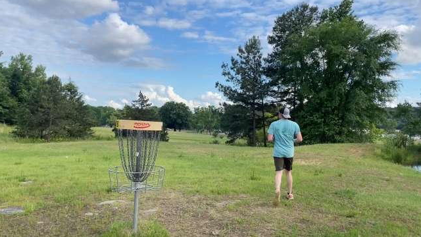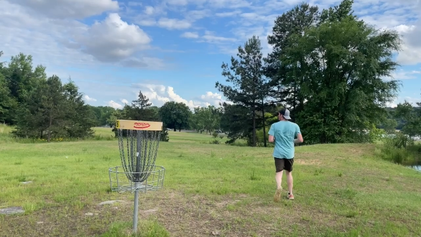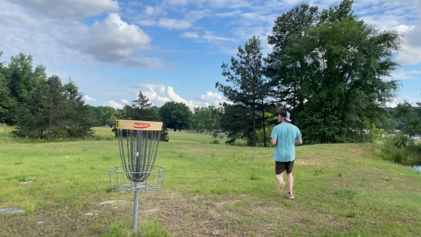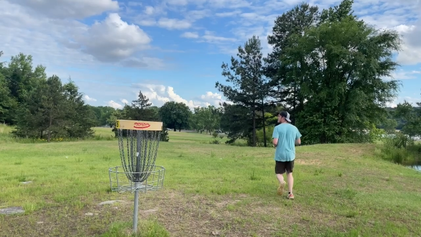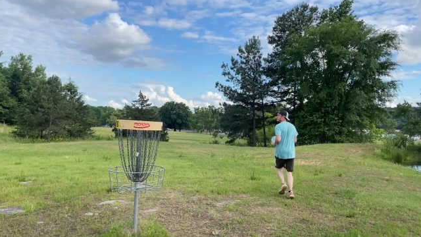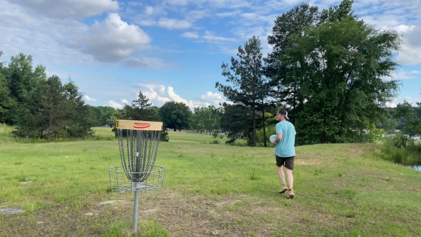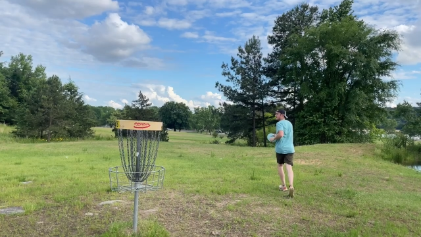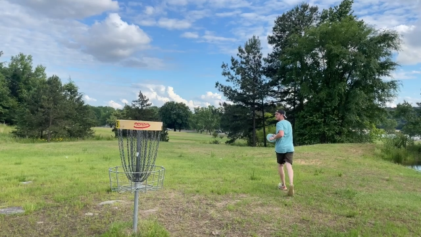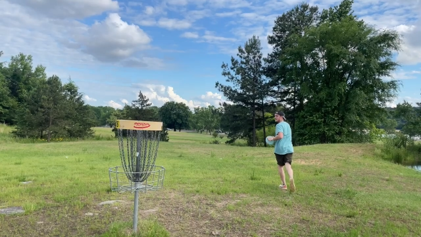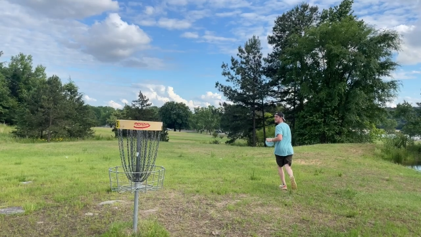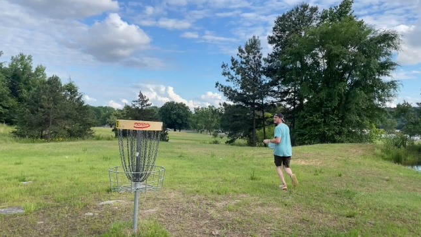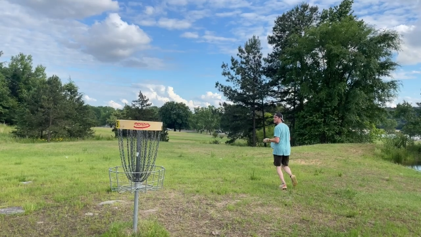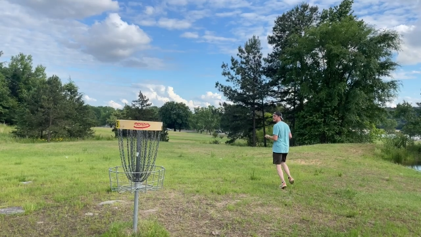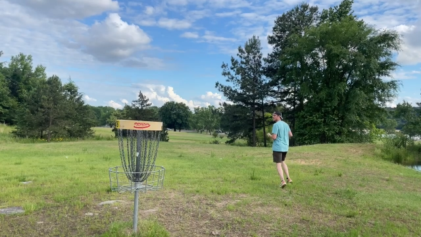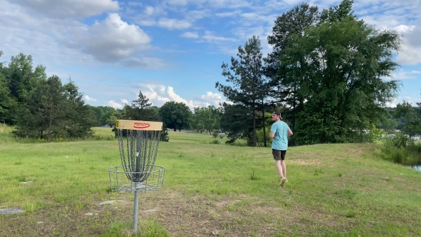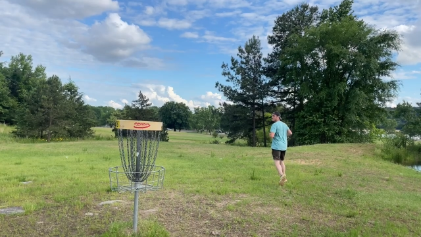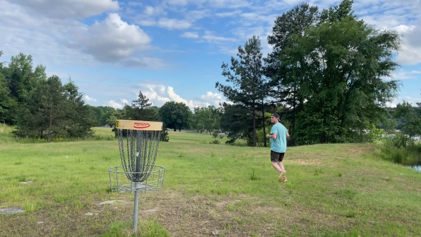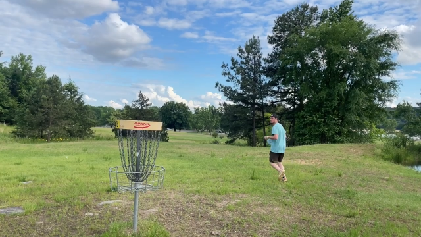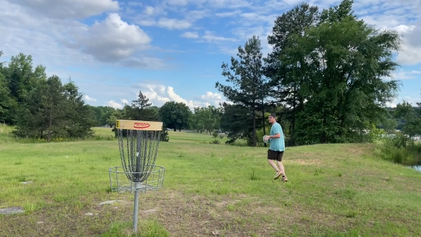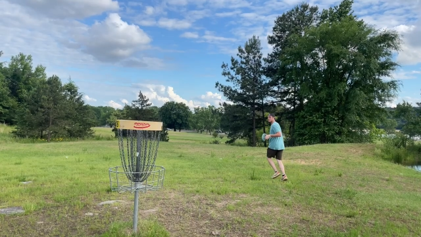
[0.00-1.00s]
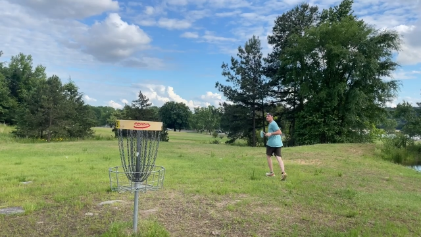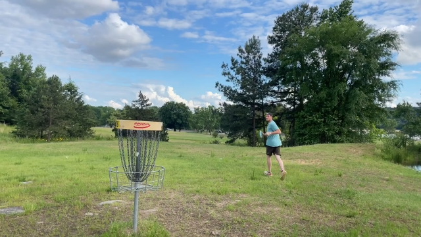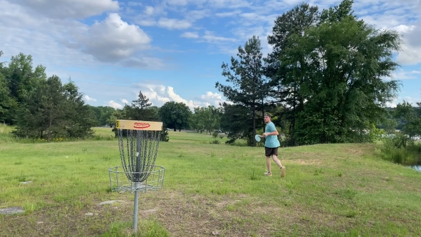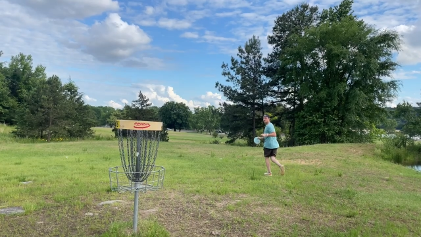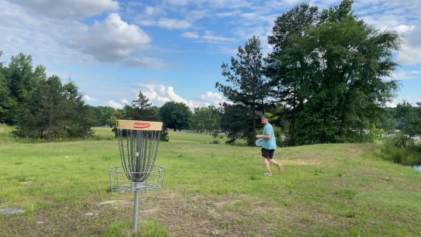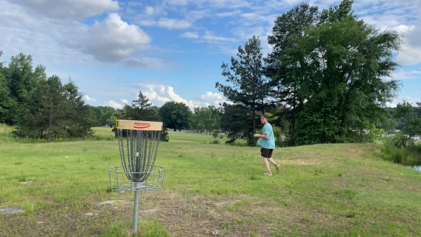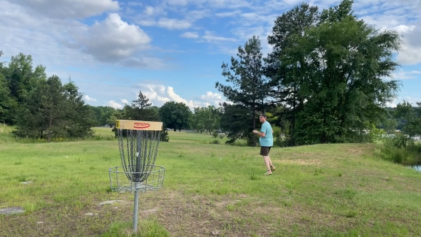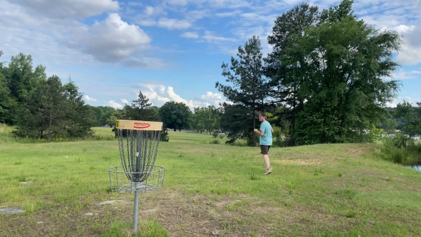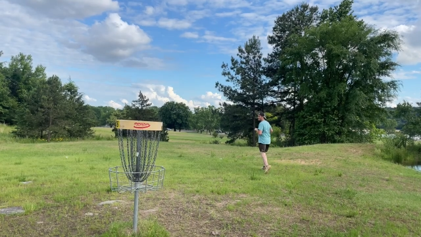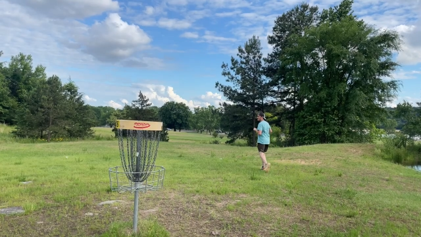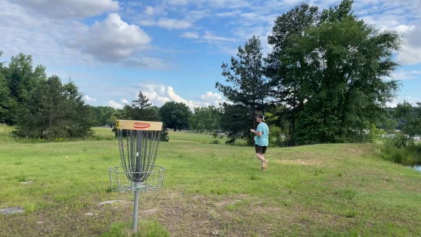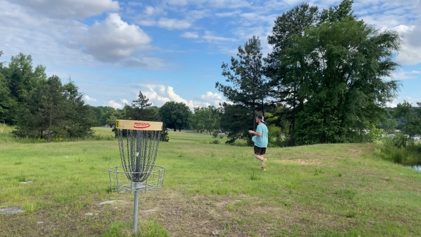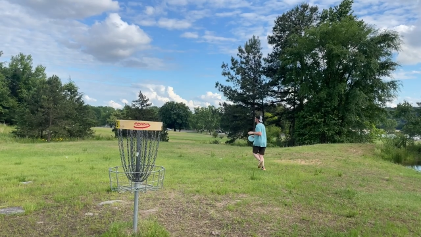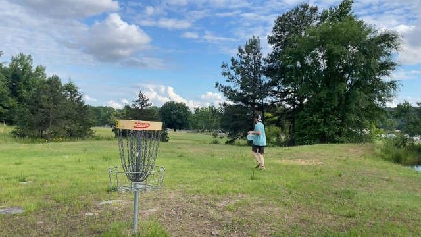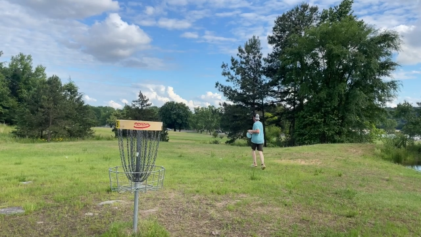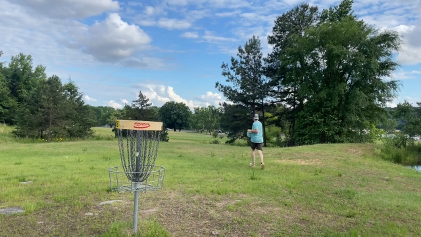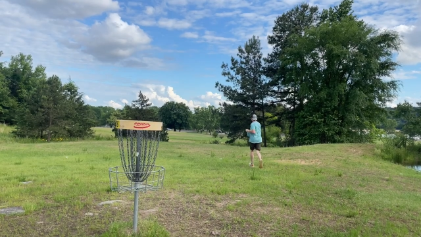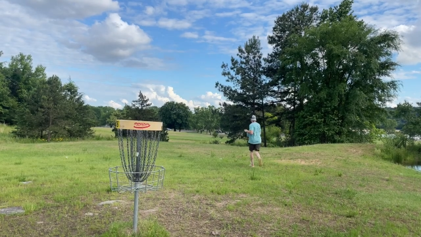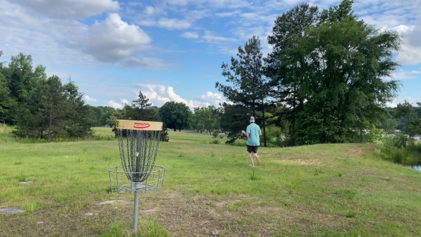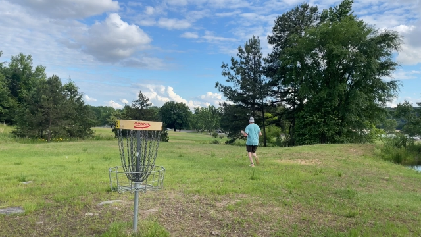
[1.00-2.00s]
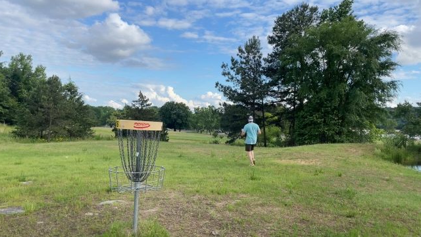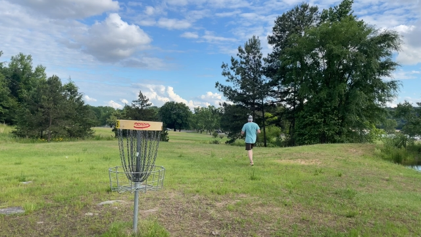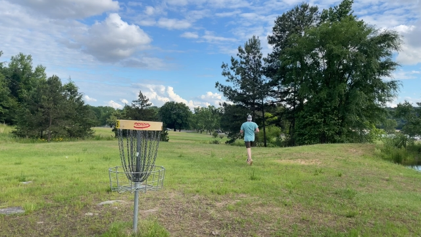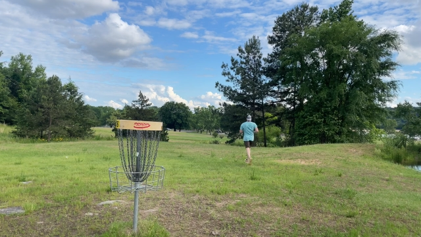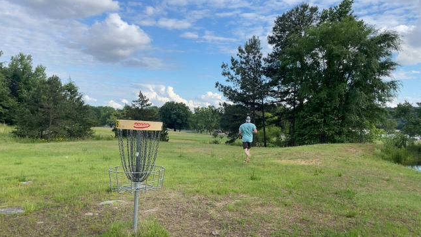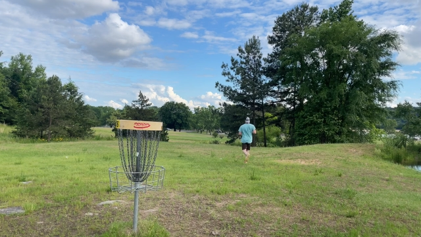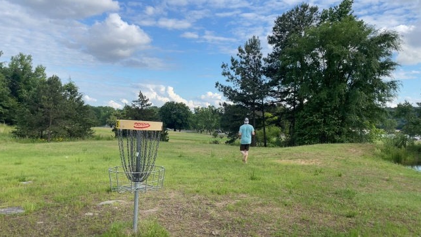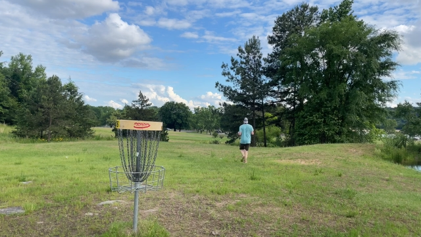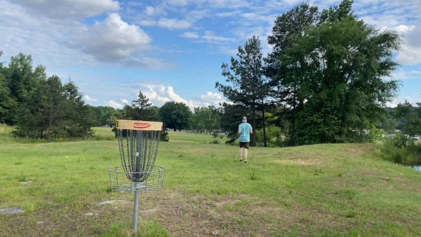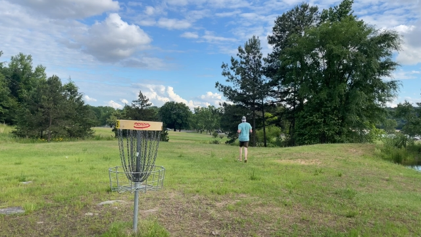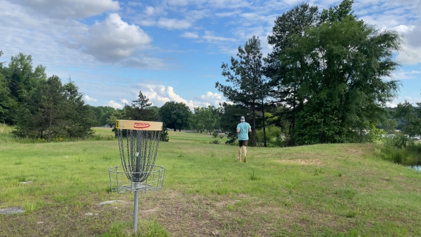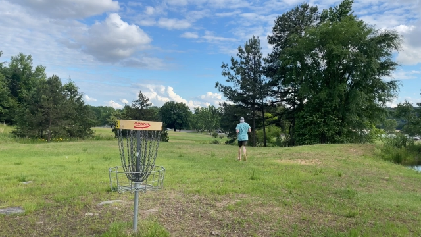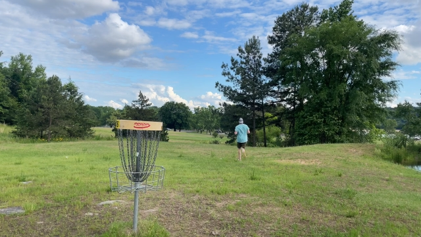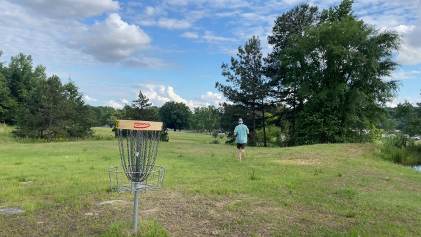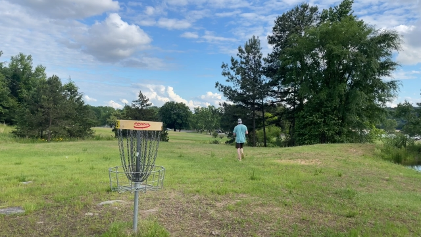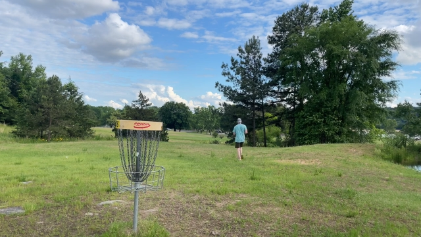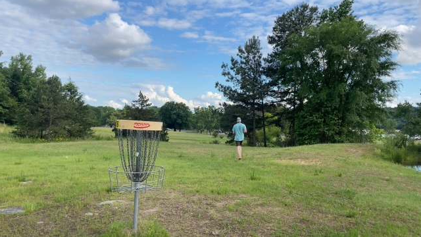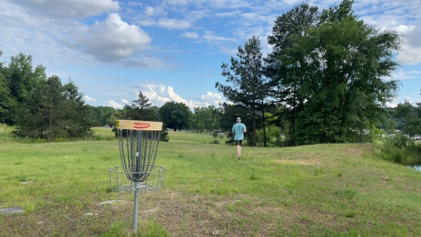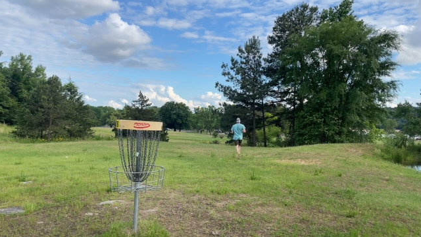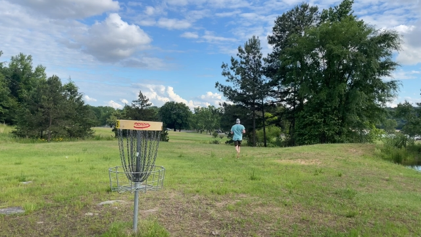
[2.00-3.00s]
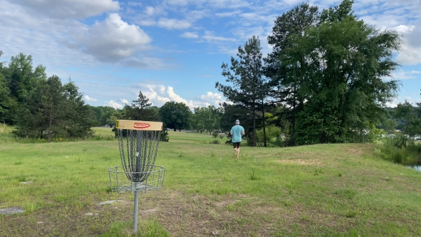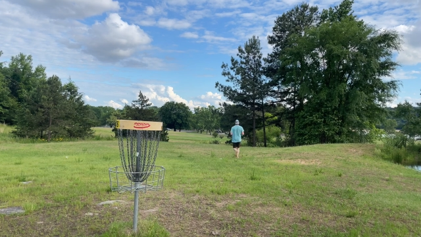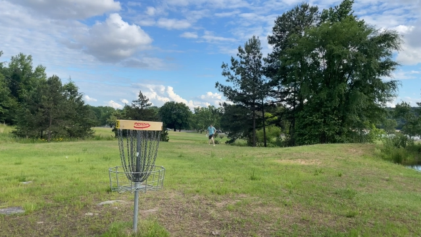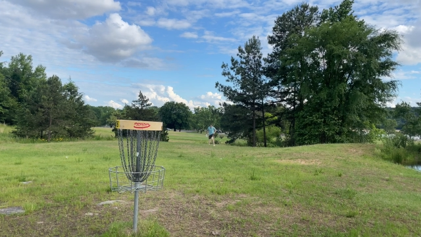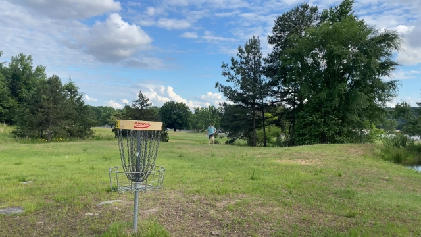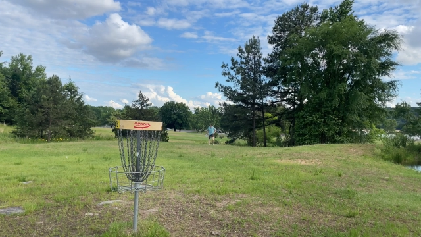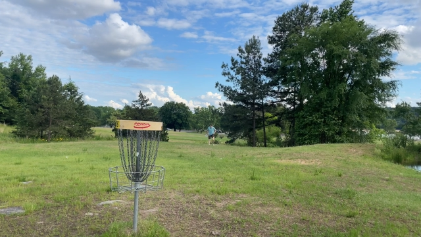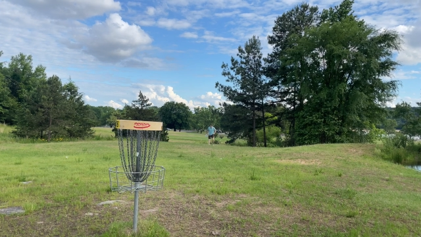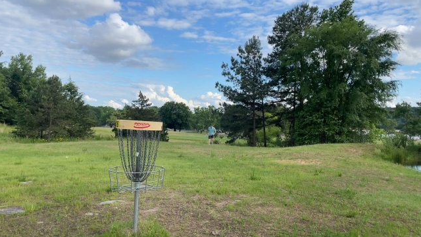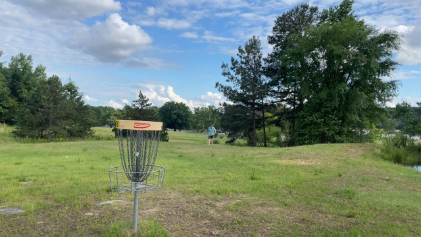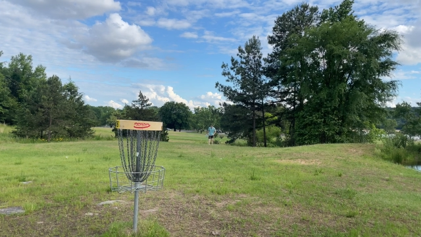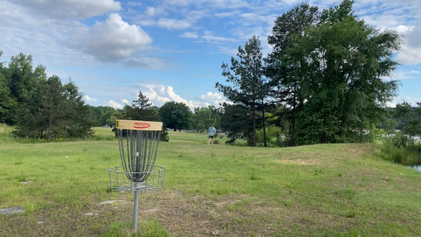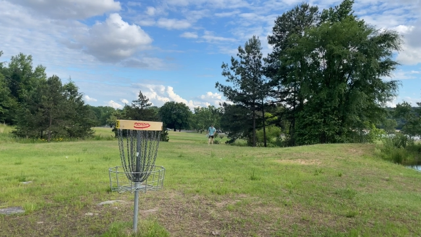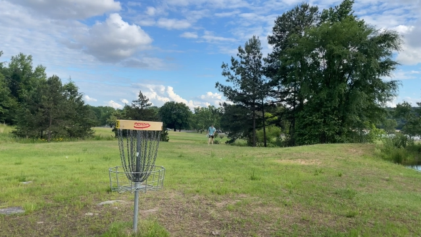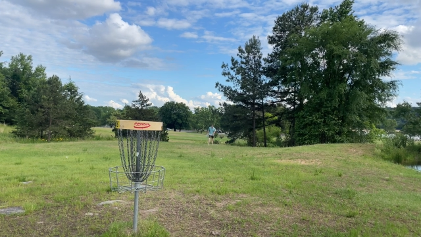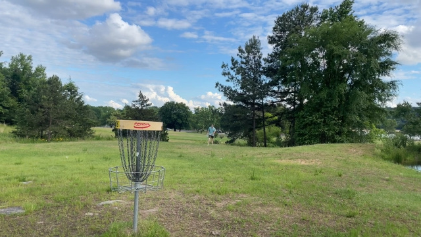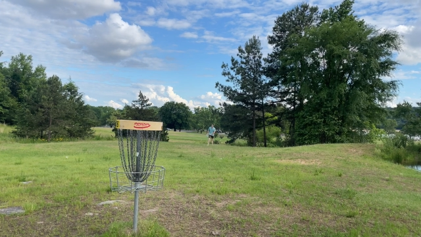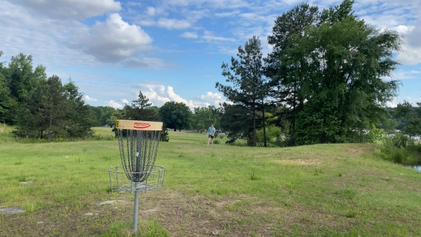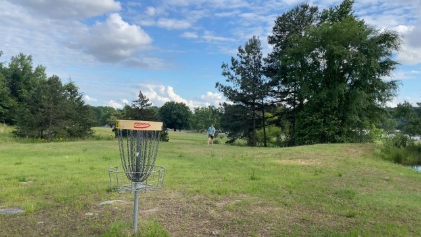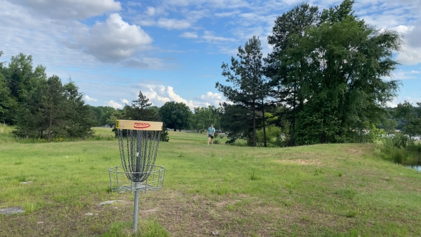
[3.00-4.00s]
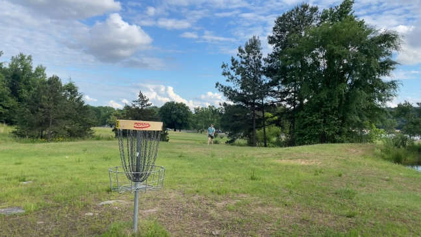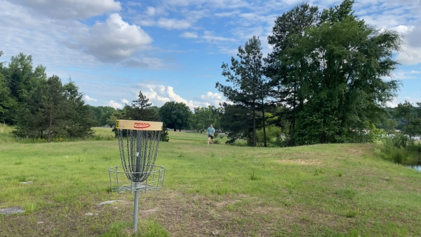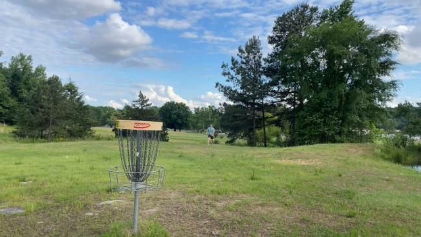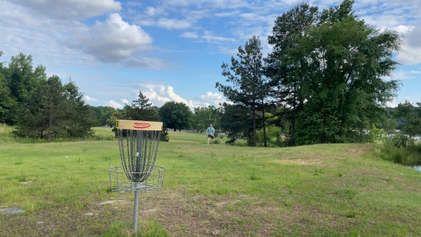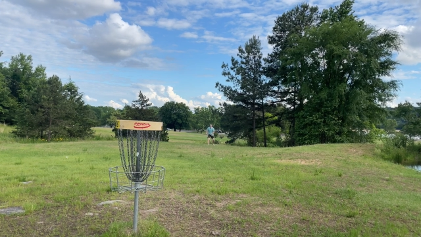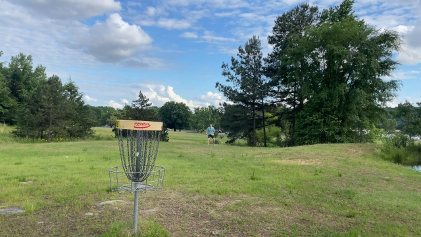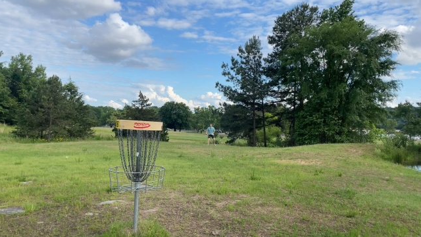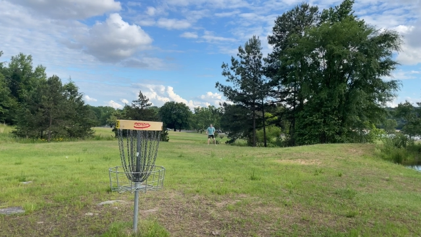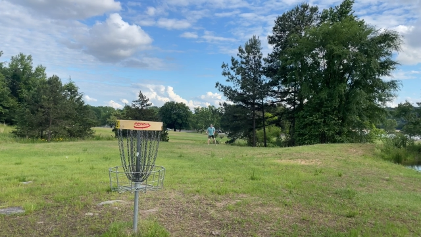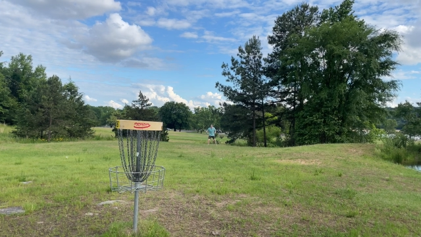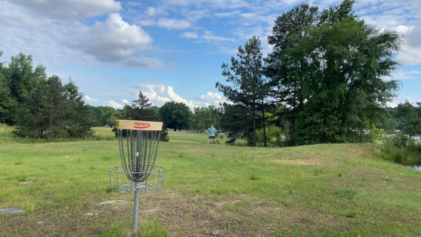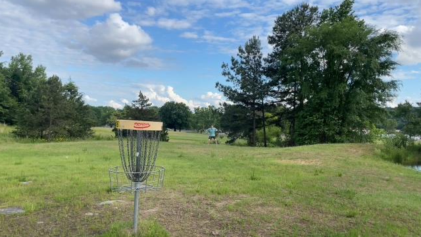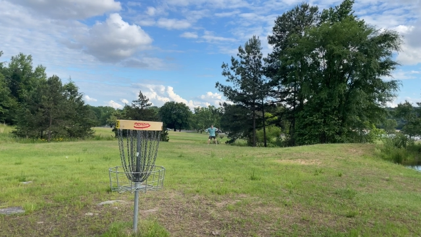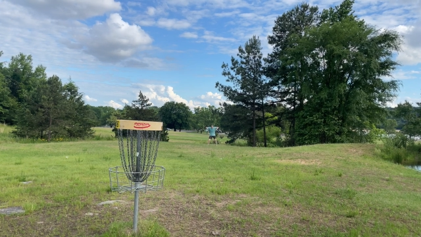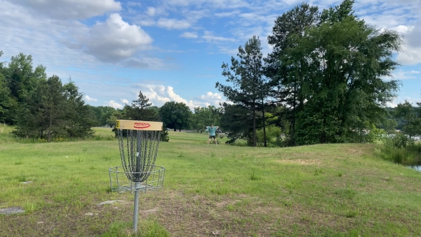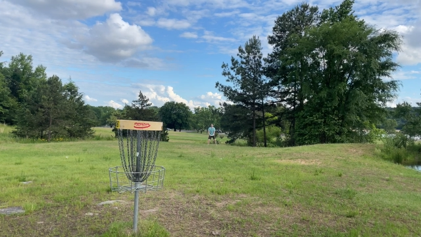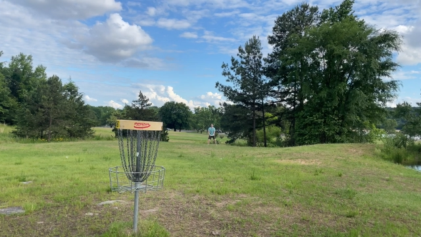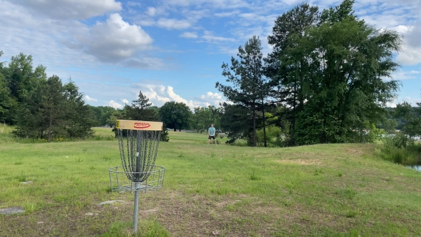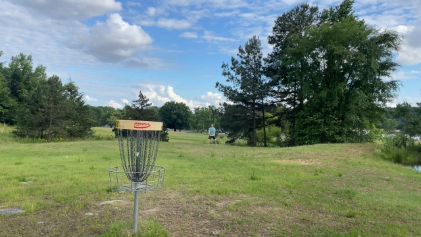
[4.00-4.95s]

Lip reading: No face is visible, so there are no lips to read.